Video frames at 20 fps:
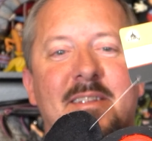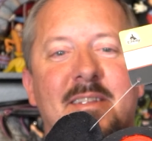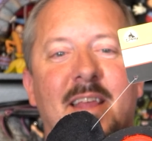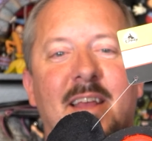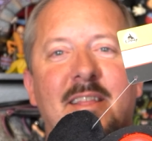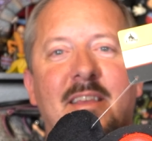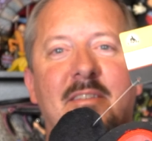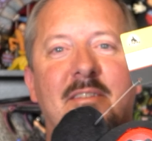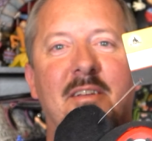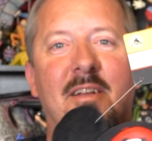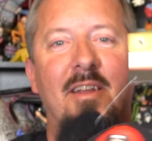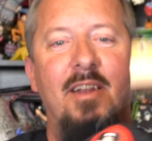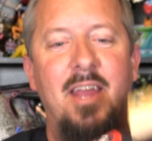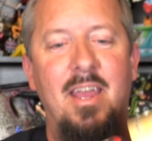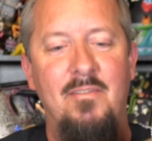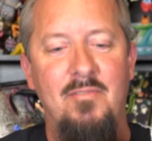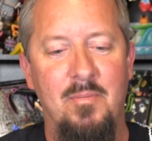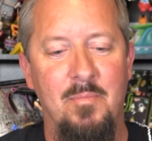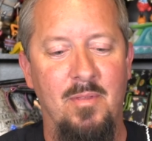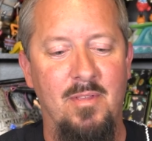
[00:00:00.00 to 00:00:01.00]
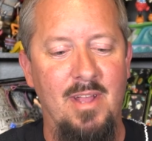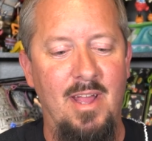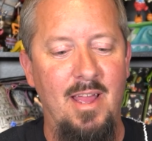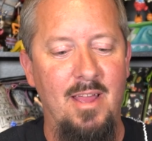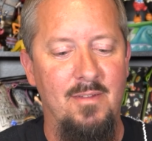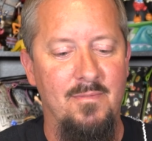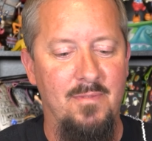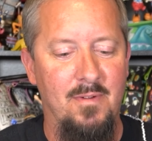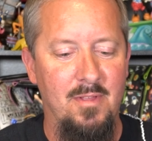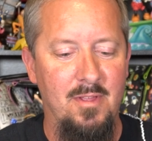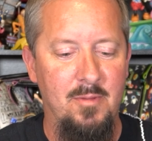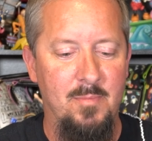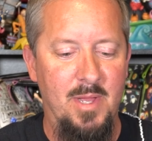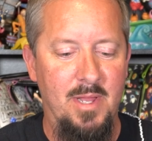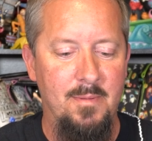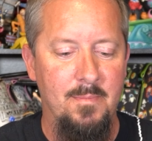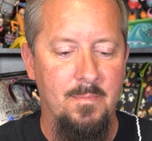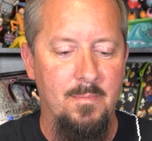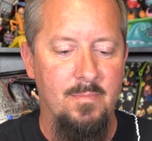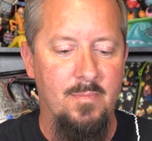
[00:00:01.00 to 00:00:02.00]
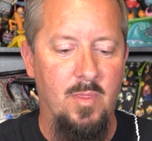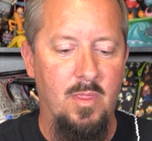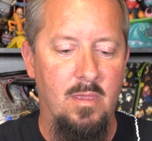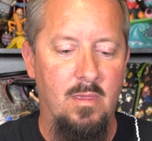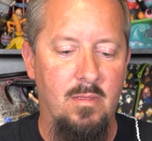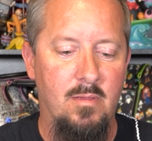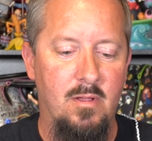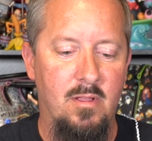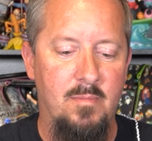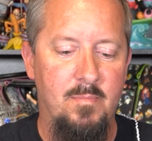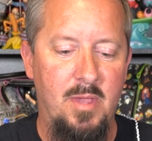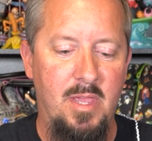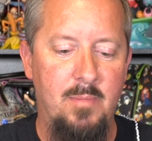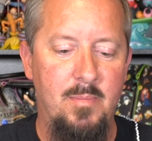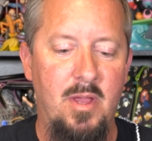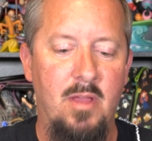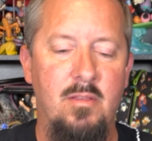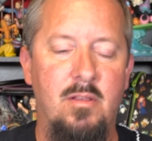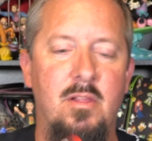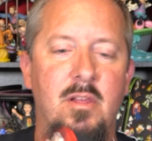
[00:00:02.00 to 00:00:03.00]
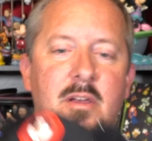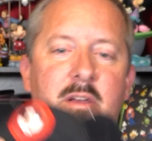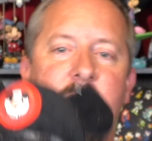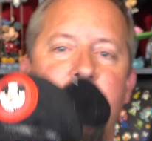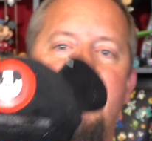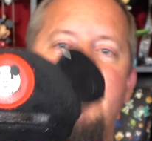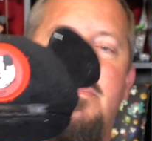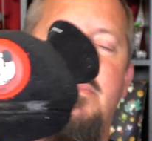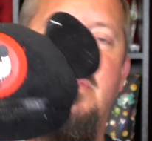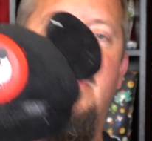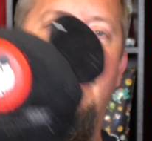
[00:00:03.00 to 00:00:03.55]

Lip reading: at least they're going to have some style for a little bit. So it's Mickey Mouse Club,